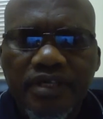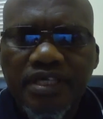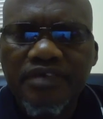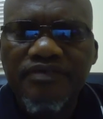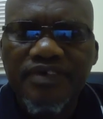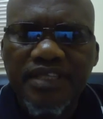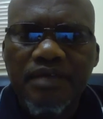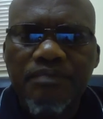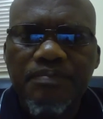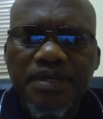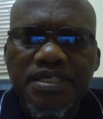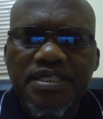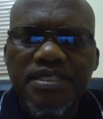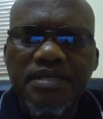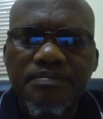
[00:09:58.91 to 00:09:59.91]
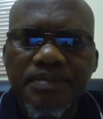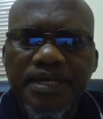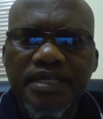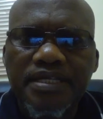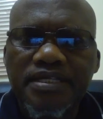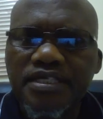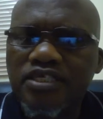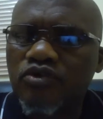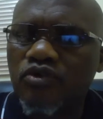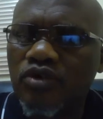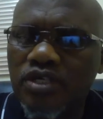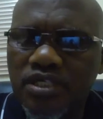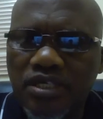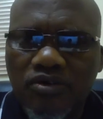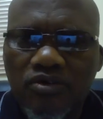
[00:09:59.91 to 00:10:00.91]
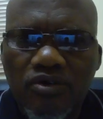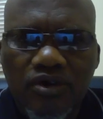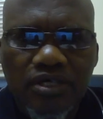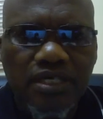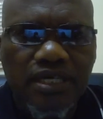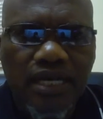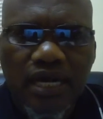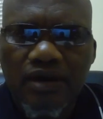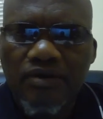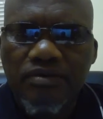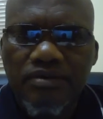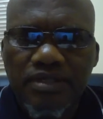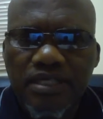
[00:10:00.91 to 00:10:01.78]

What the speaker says: giving that person a bail. It's only the court now.